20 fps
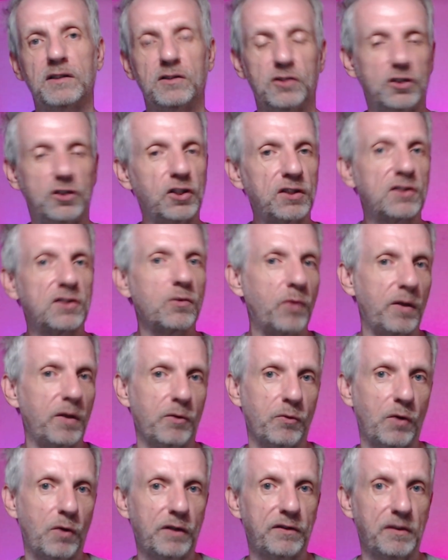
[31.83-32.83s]
just the way we
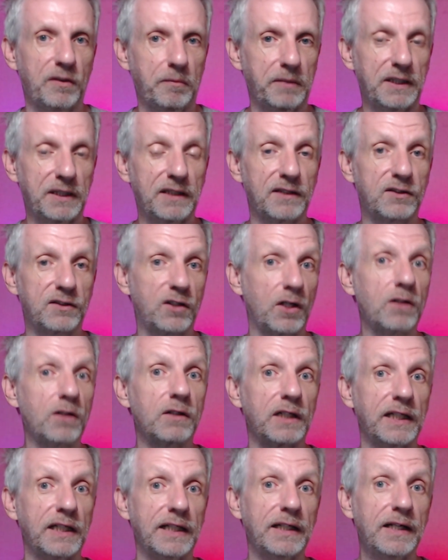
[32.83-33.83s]
want them, because
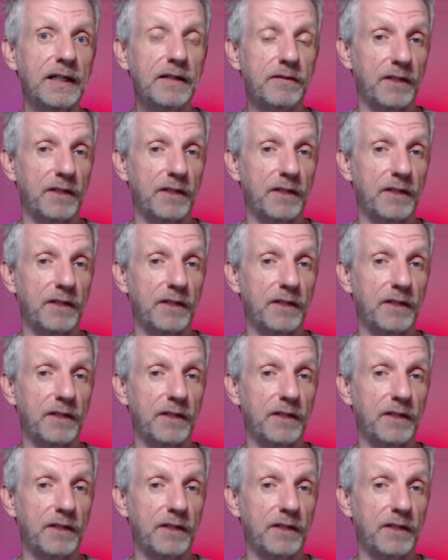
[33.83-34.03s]
currently